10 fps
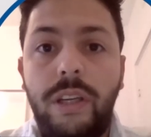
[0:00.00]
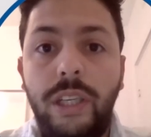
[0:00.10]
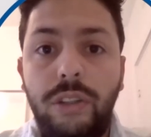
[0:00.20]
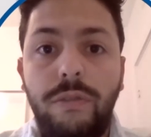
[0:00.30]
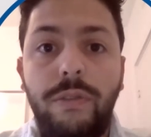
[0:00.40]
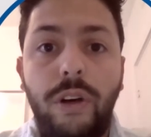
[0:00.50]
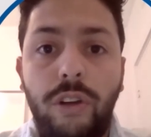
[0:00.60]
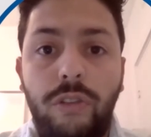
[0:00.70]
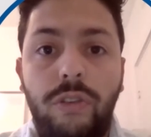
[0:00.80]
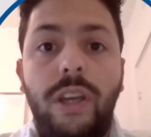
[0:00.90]
each of
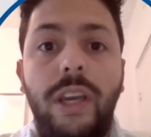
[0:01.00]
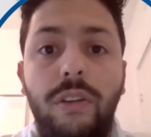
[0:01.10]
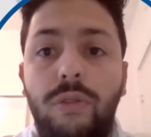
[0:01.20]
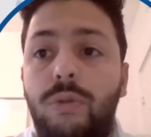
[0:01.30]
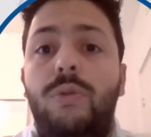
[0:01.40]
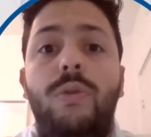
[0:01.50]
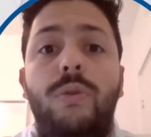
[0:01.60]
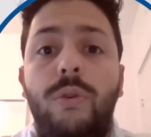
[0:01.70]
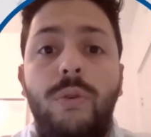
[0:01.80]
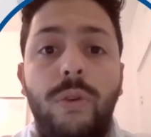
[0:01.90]
us get
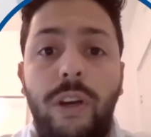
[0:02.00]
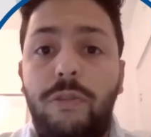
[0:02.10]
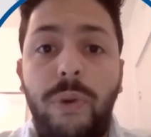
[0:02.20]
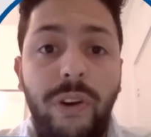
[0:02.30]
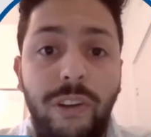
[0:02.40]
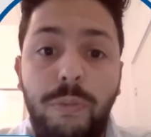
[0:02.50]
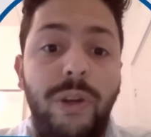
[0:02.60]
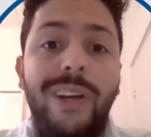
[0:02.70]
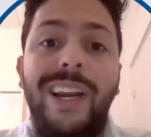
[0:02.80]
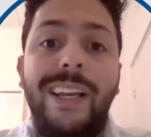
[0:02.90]
to experience
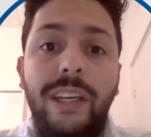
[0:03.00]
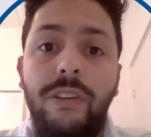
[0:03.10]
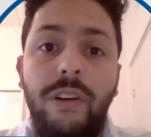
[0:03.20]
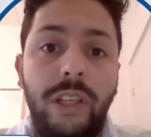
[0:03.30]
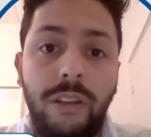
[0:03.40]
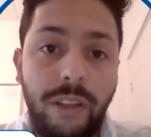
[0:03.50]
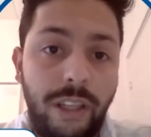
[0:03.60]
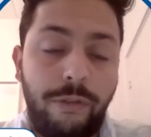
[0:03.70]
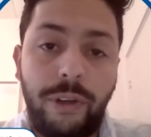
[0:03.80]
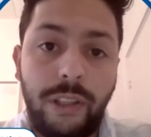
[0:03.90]
being a leader in
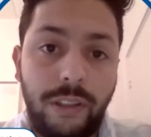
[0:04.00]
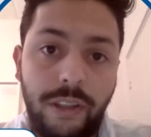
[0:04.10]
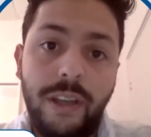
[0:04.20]
different